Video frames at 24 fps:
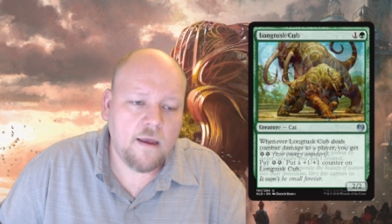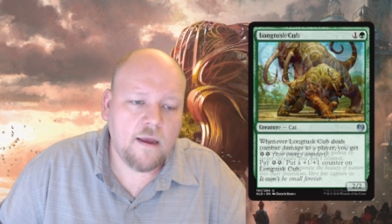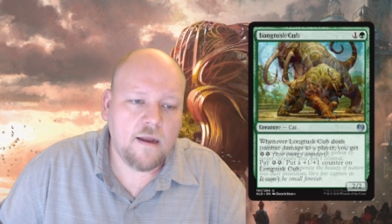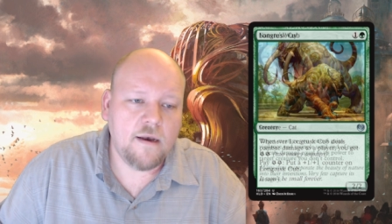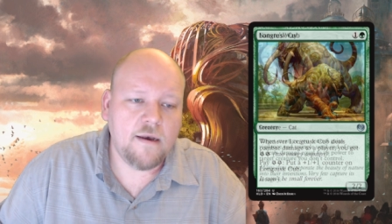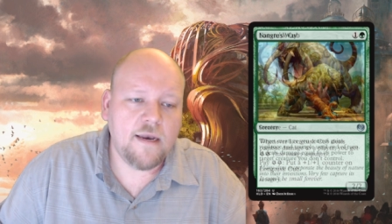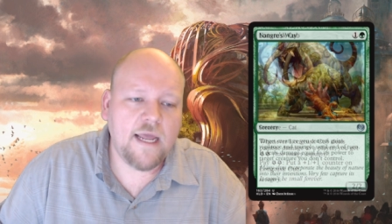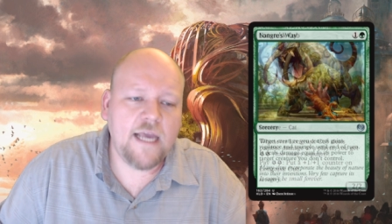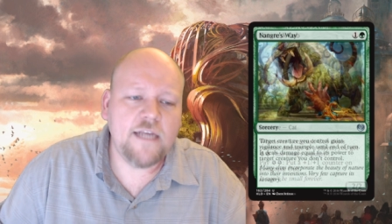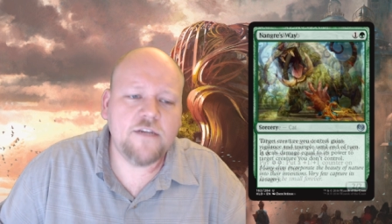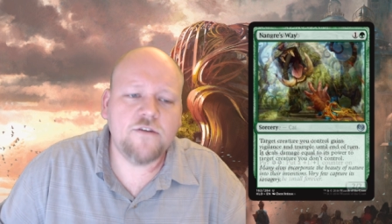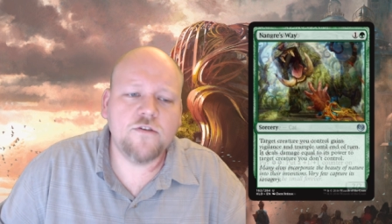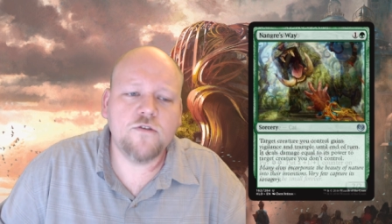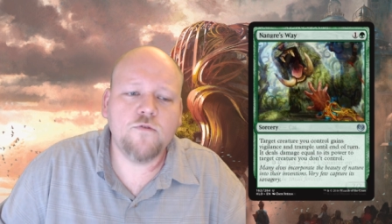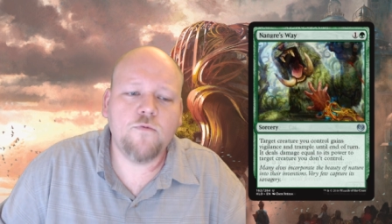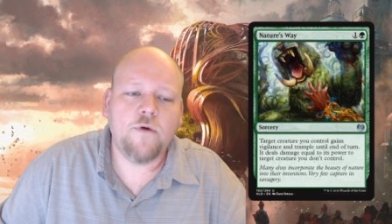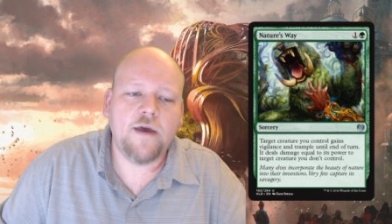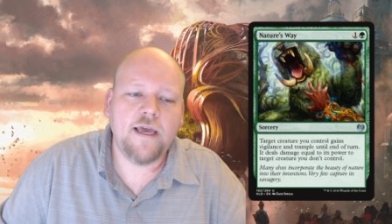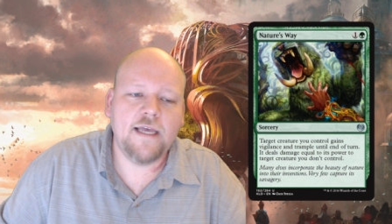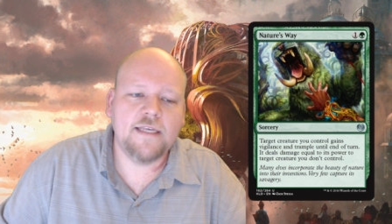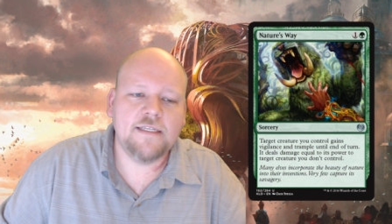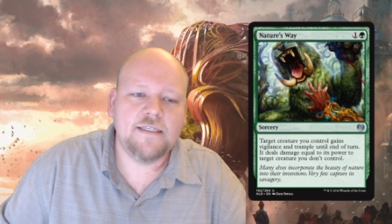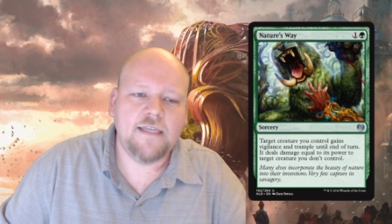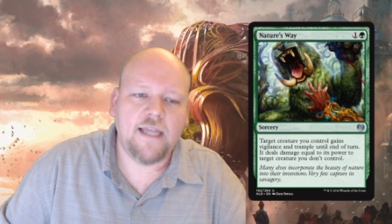Nature's
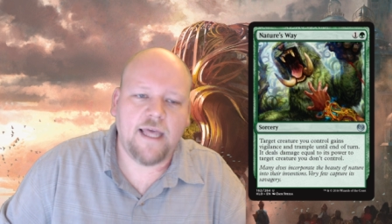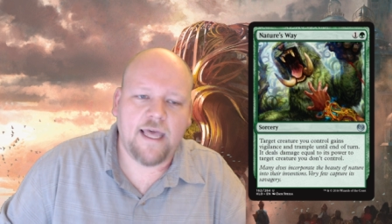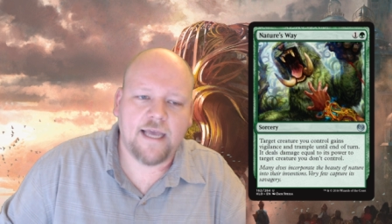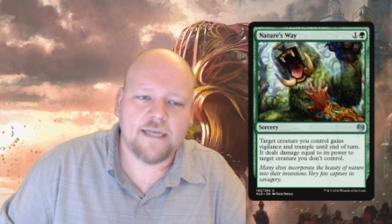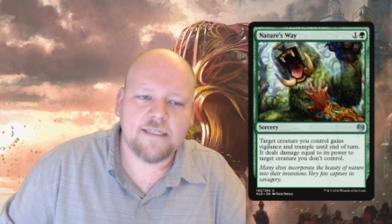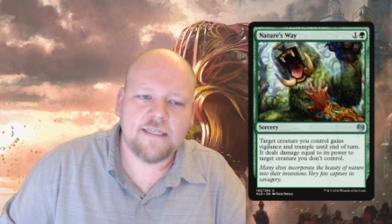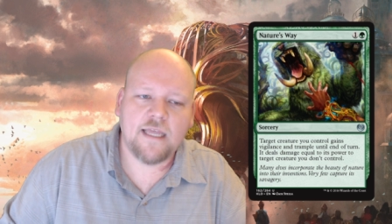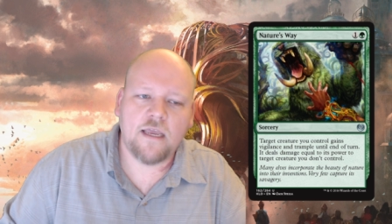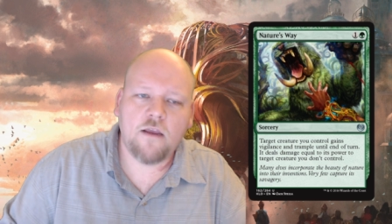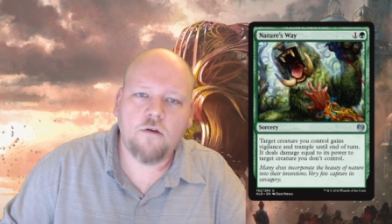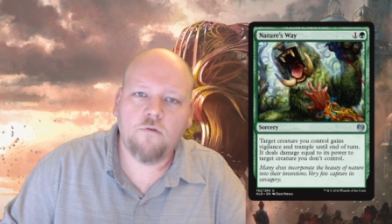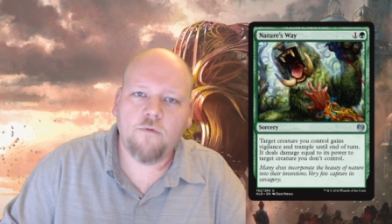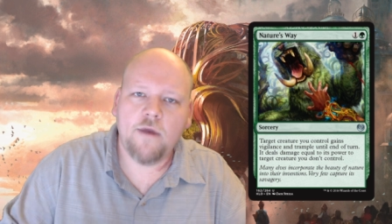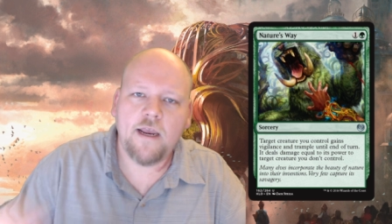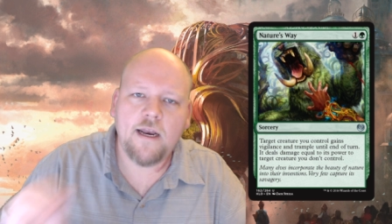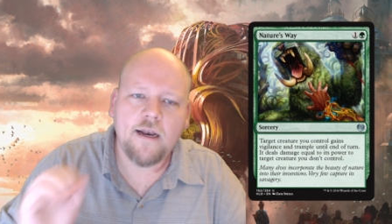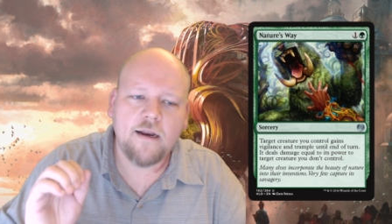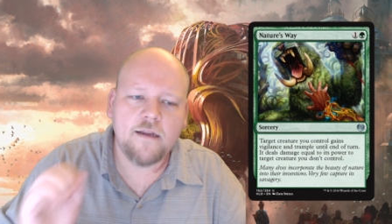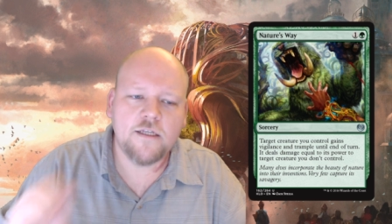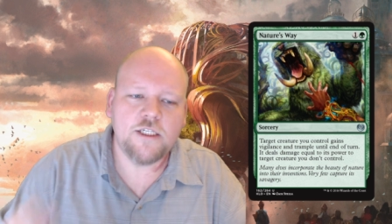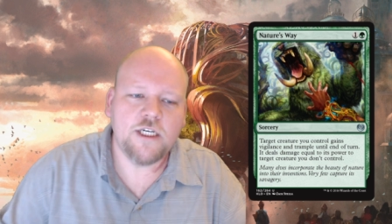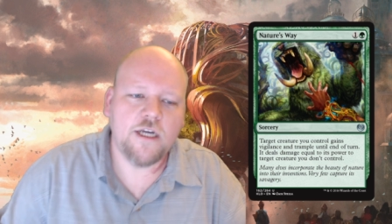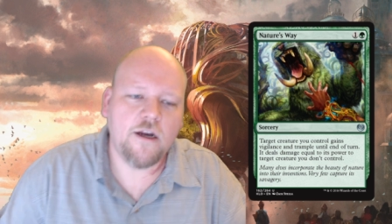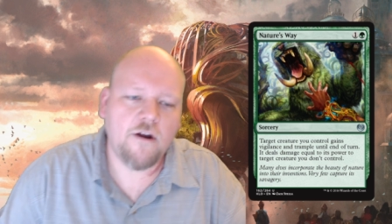Way is next. A green
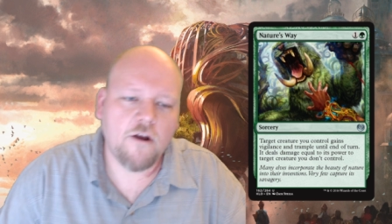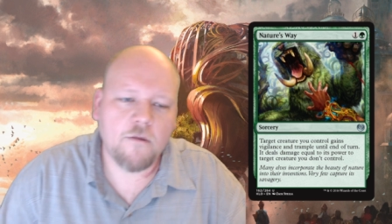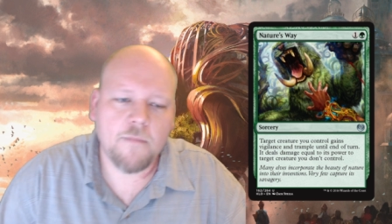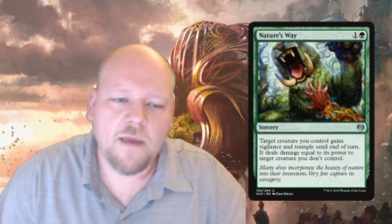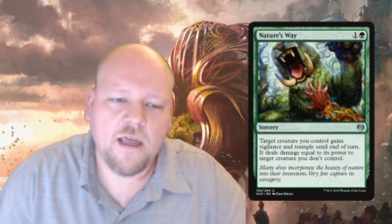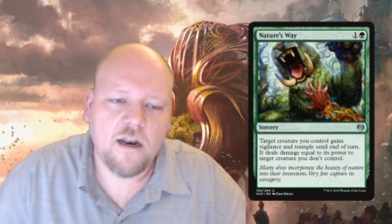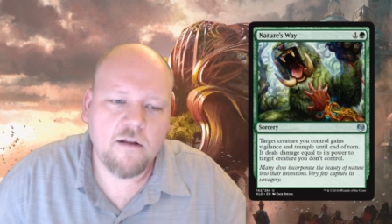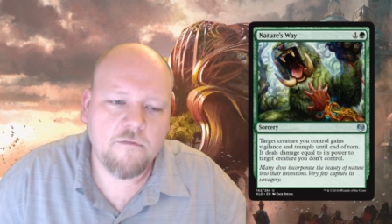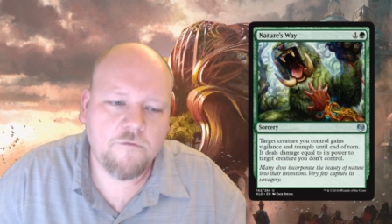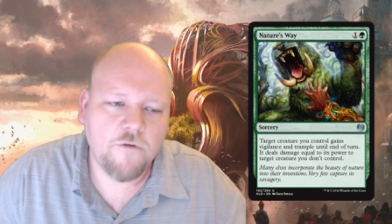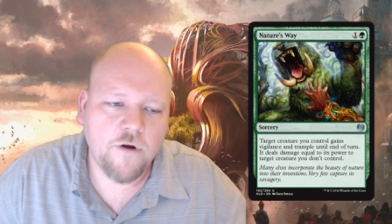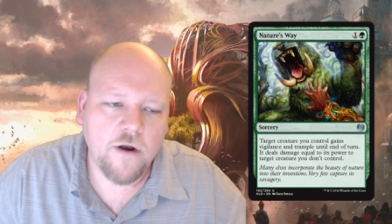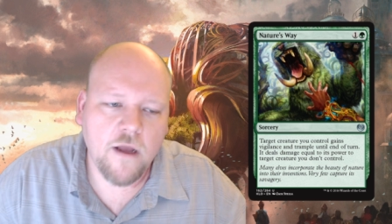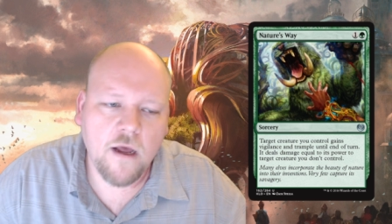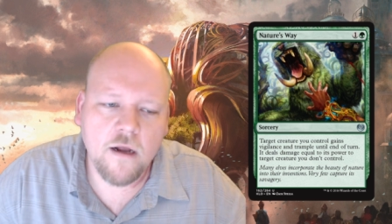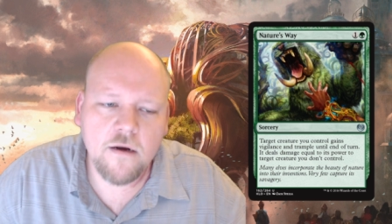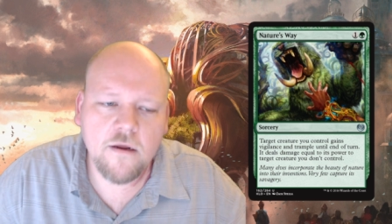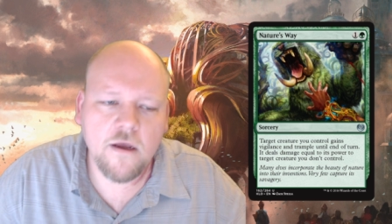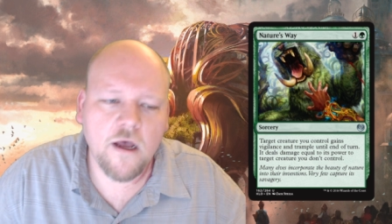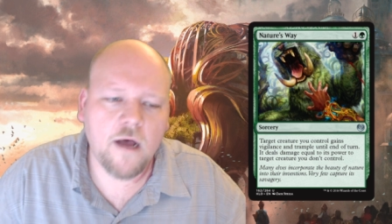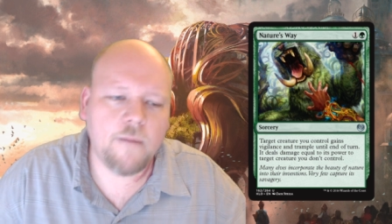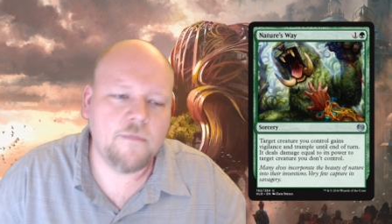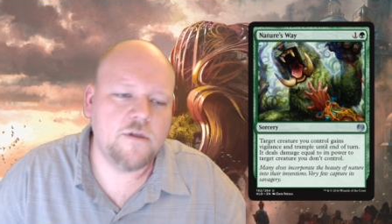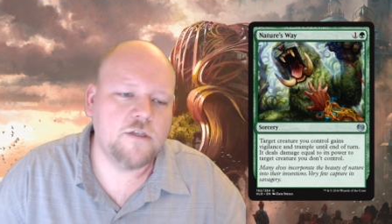and a generic mana for an
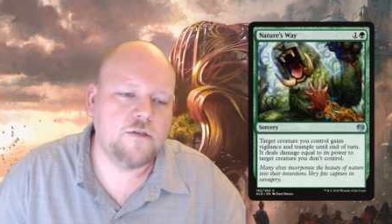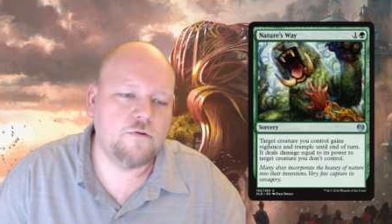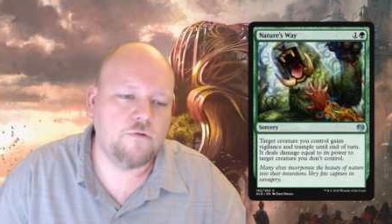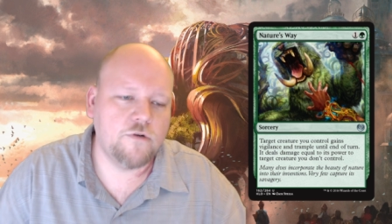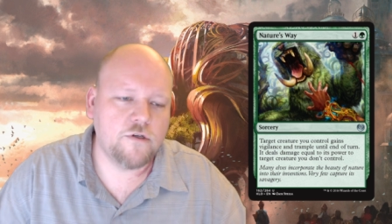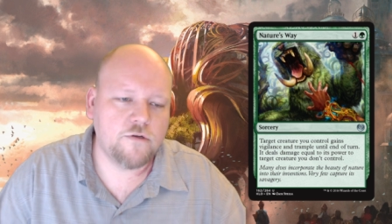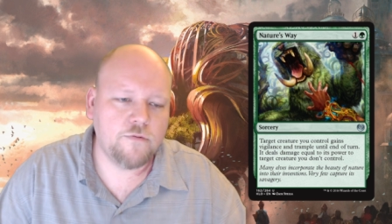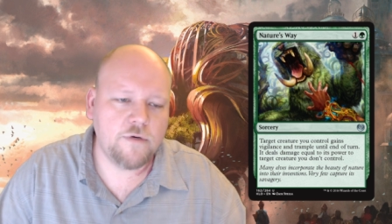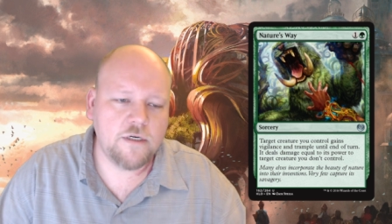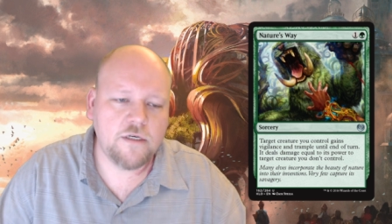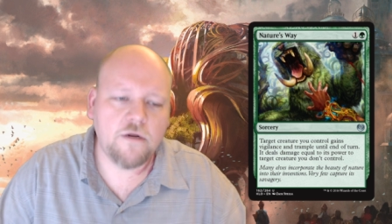uncommon sorcery.